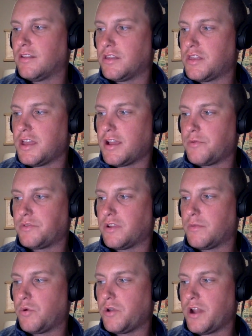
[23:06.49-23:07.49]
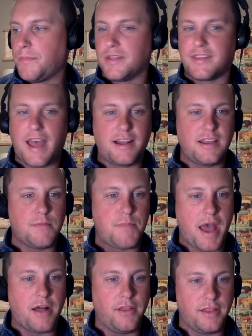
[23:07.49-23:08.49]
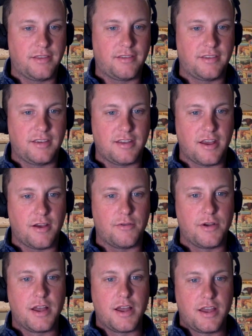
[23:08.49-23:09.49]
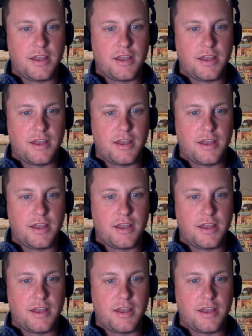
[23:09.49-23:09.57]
The thing I was going to point up is how do you balance, you know,